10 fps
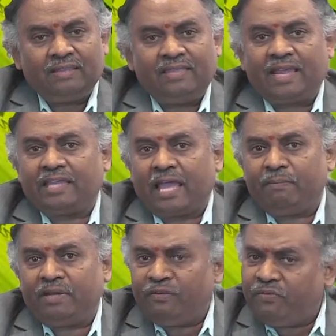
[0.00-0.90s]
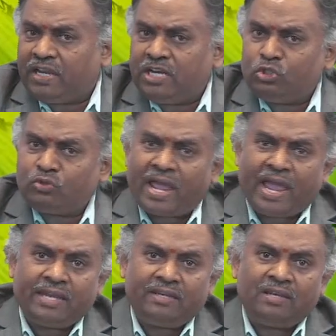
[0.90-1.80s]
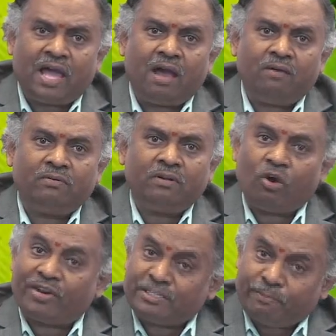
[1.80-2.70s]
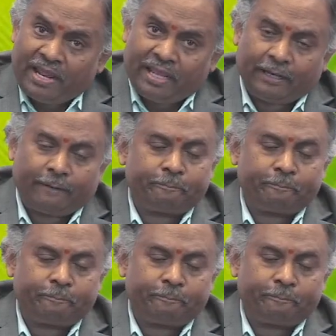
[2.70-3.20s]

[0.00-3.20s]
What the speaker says: that can be difficult to write down or explain.